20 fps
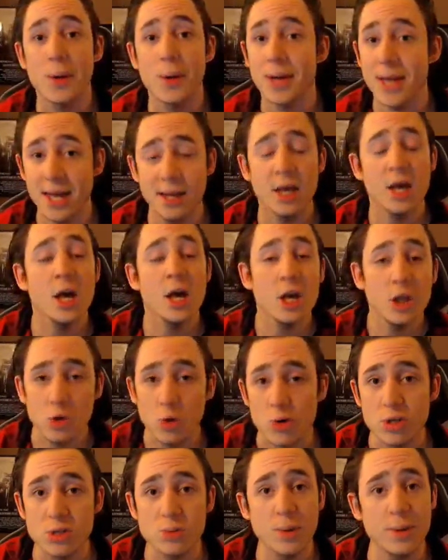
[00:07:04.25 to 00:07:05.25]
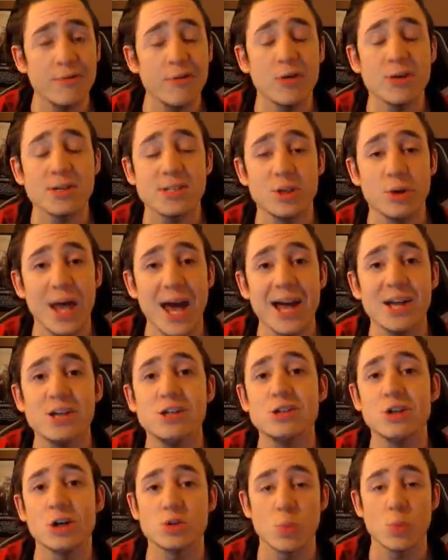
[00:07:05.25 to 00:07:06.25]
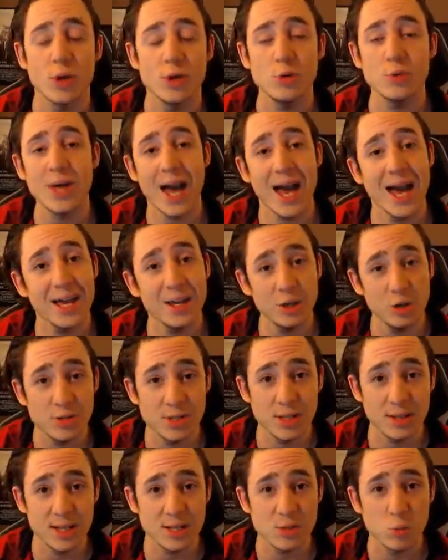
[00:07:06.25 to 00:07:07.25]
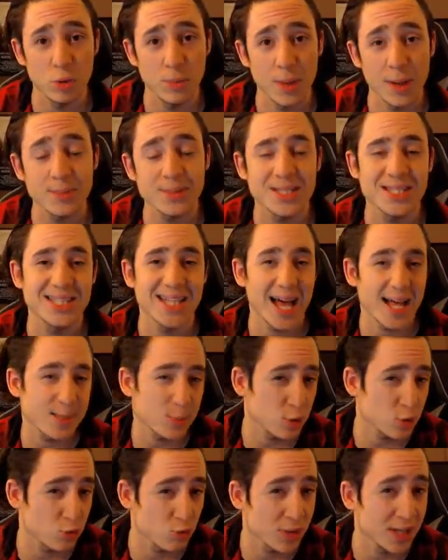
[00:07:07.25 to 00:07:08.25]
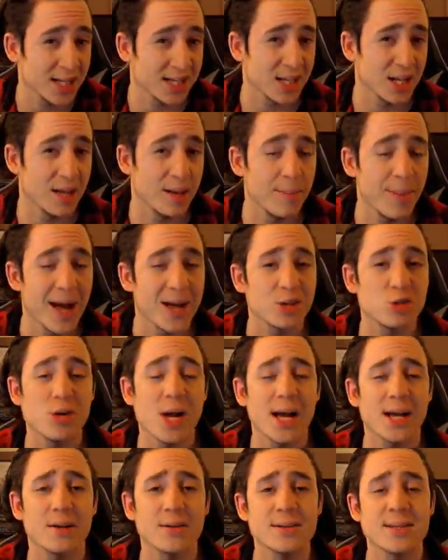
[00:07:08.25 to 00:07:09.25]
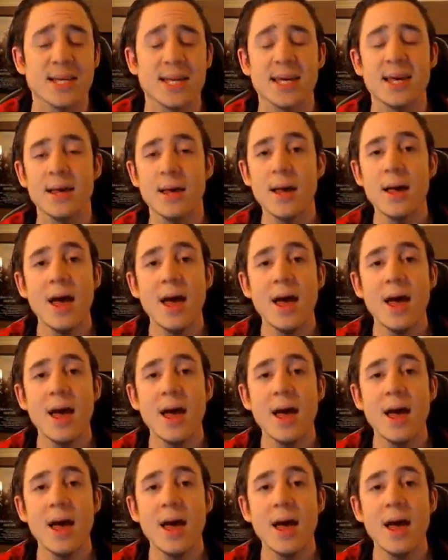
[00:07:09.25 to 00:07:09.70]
Again, you always want to be focusing on headshots where you can using these warm-ups because that's what's really going to impact your accuracy.